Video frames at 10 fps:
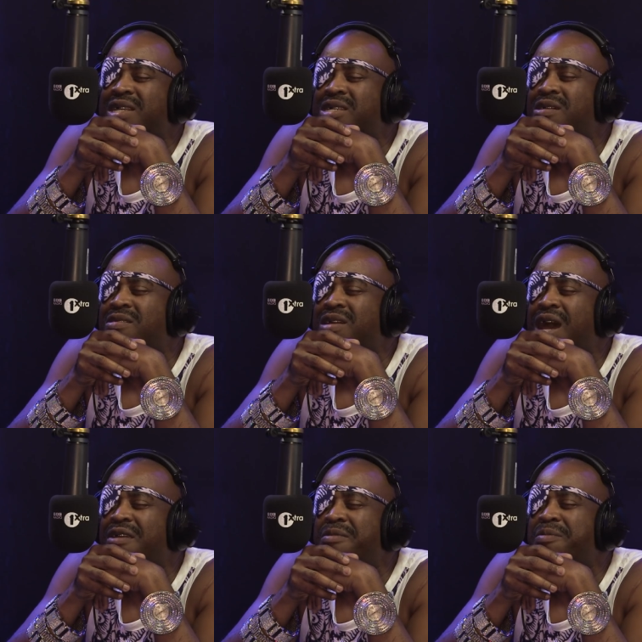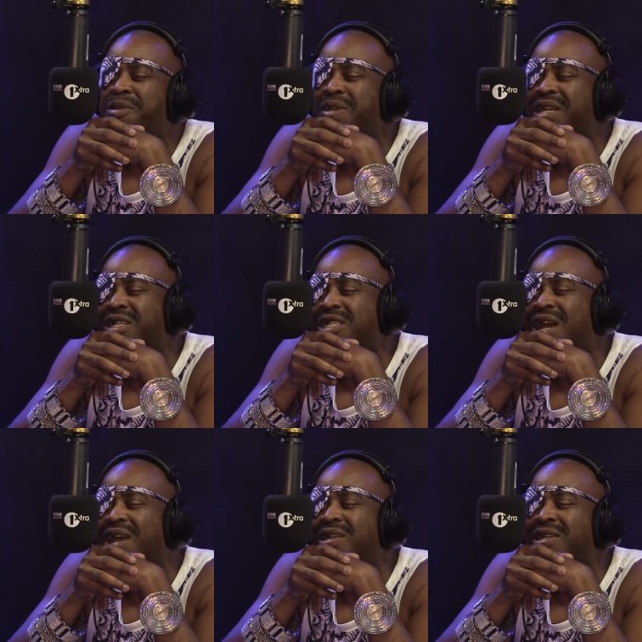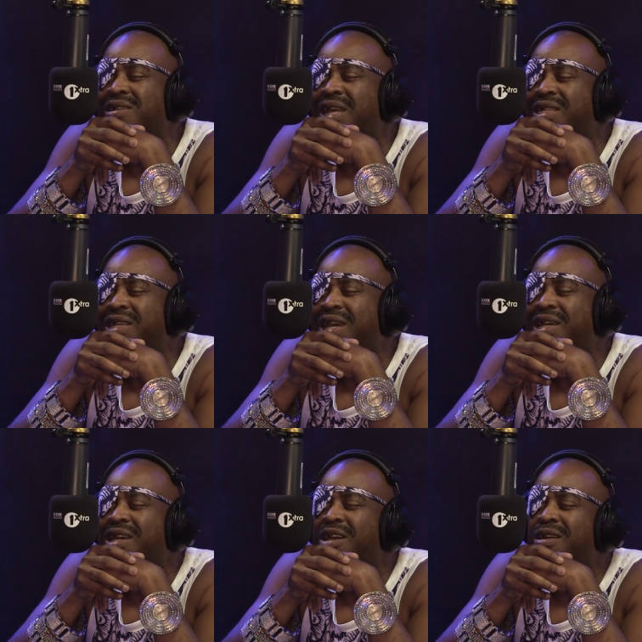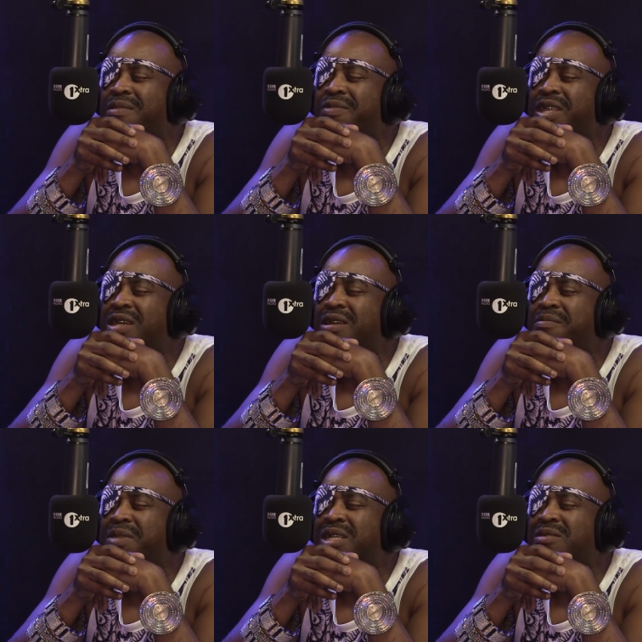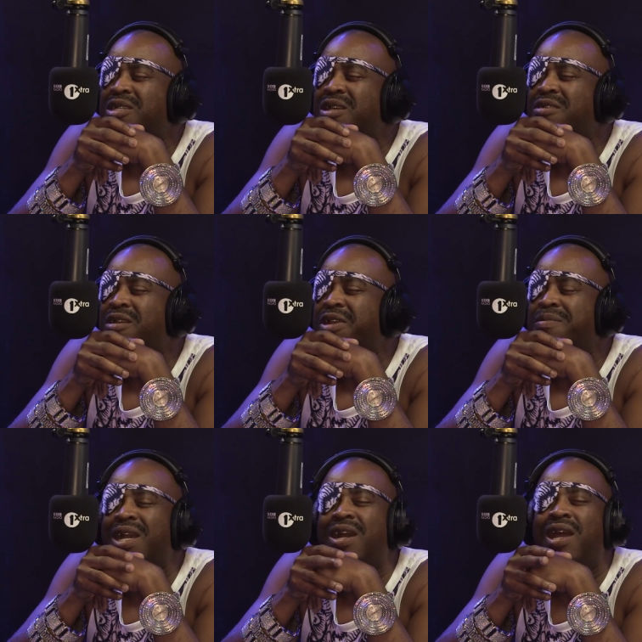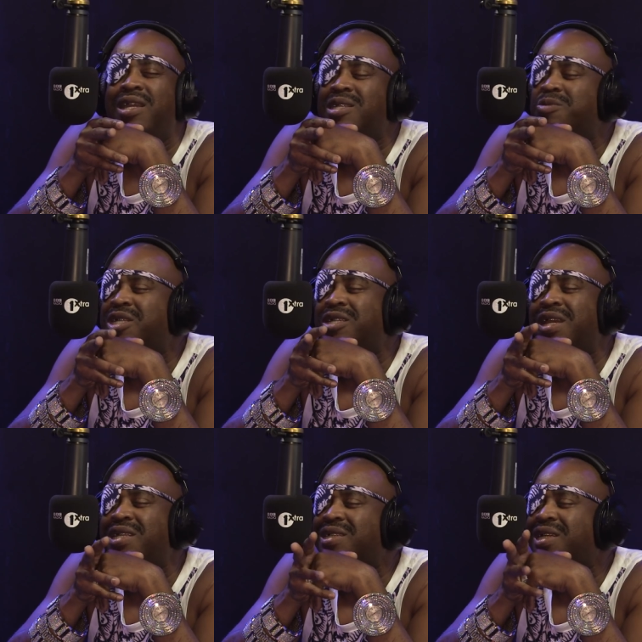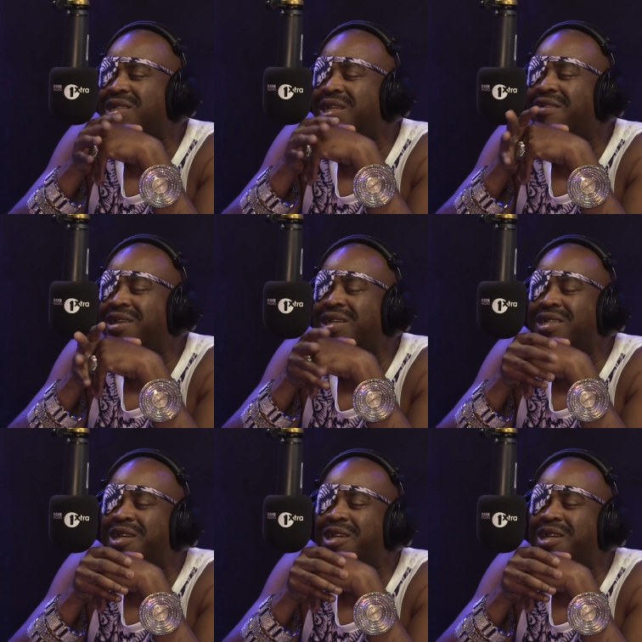So I remember being a child, you know, like that. Um, Mitchell, sorry over there by Colliers Wood train station hey, area.